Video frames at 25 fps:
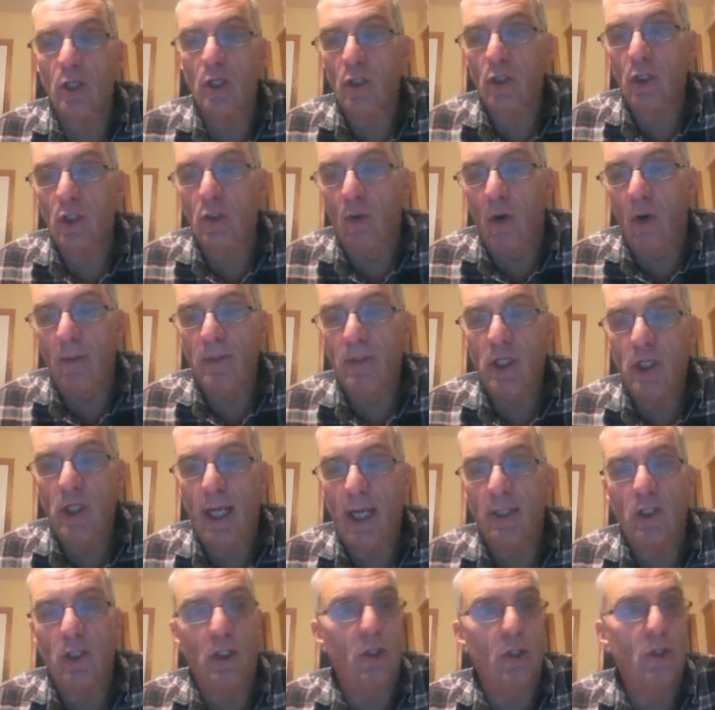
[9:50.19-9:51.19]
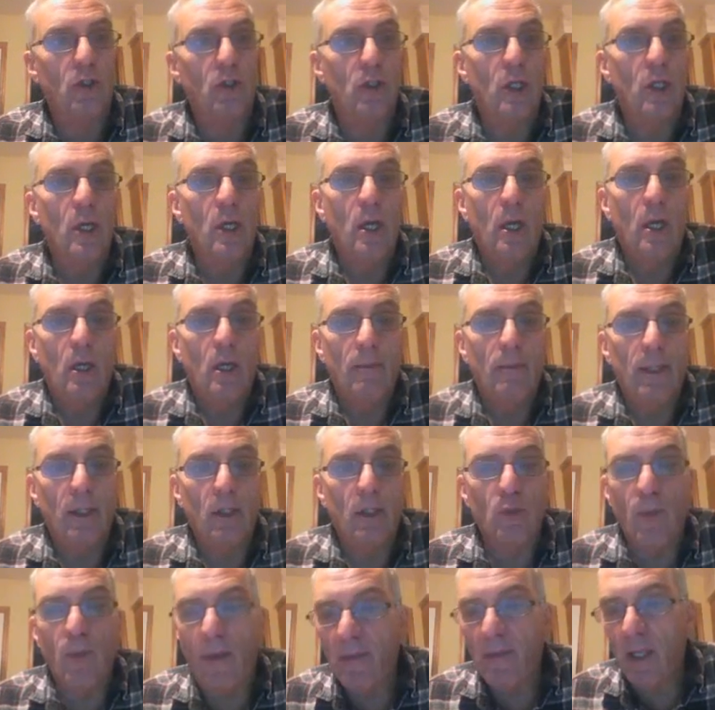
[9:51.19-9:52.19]
Storm Chasers,
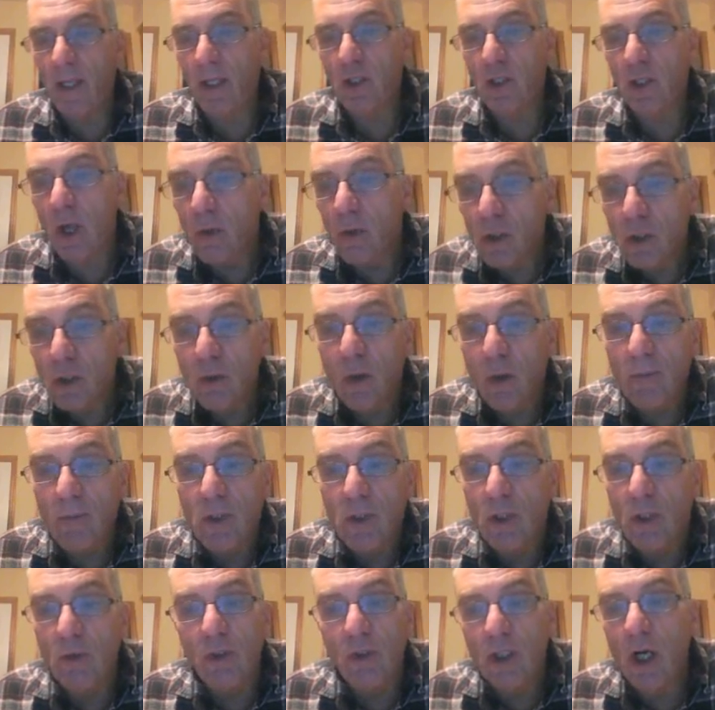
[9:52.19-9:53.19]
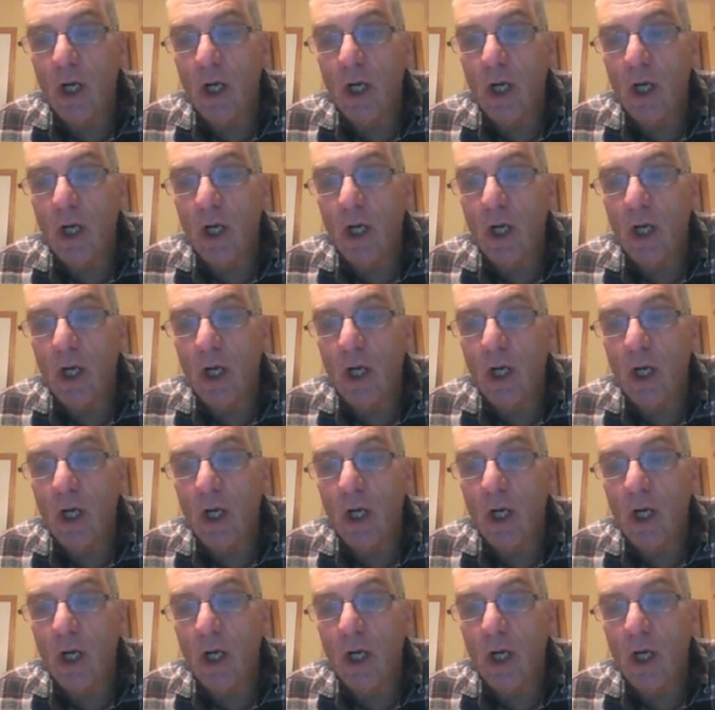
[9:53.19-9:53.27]
because when these snowstorms do